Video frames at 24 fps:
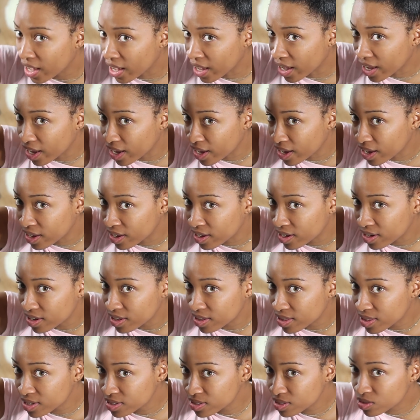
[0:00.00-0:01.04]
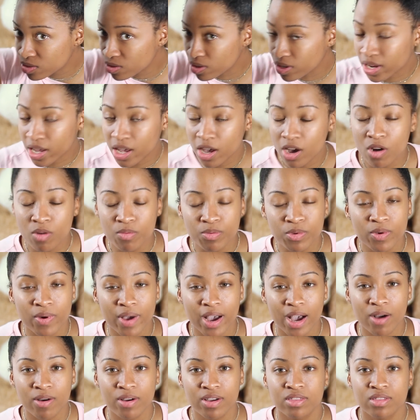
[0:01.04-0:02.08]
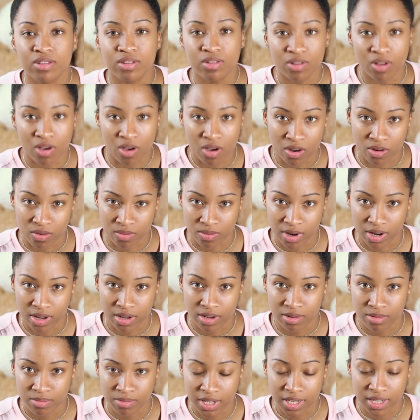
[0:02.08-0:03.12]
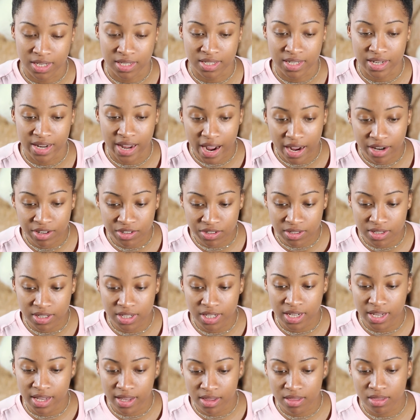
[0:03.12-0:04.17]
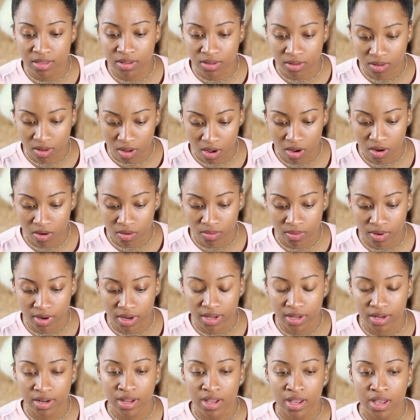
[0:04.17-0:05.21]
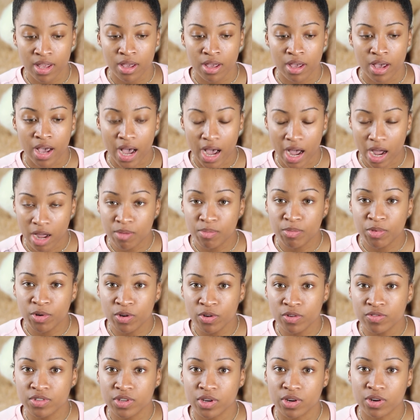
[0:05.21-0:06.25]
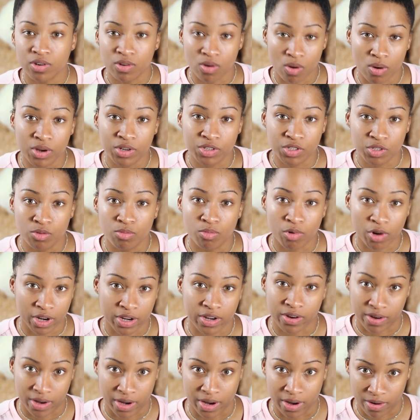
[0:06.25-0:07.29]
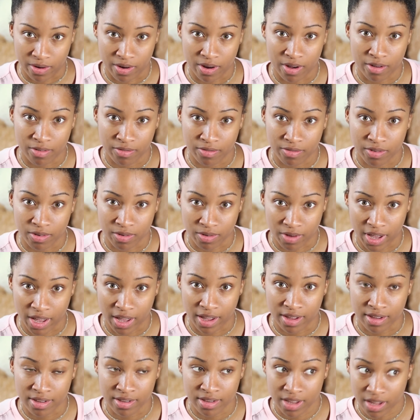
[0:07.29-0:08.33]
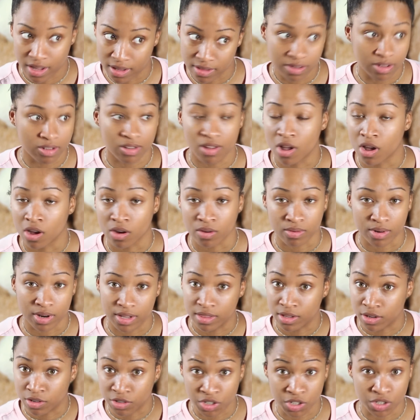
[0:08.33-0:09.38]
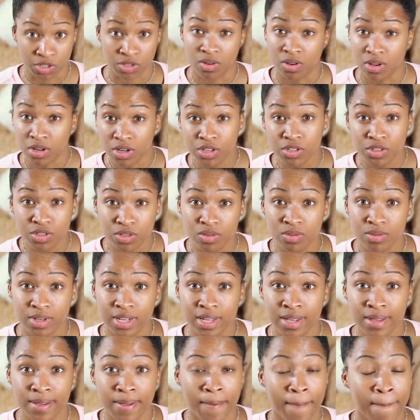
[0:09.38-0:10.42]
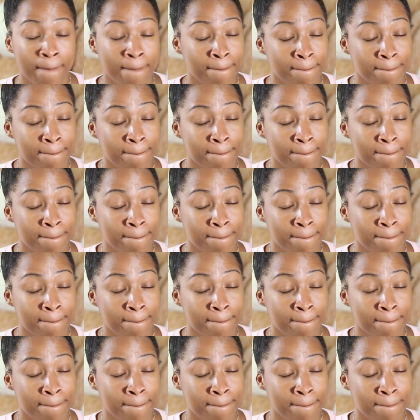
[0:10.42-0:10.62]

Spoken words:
And this is gonna help you out in the long run, because naturally in the long run, high poofs are going to break your hair off, okay? In the long run, they're just gonna do it.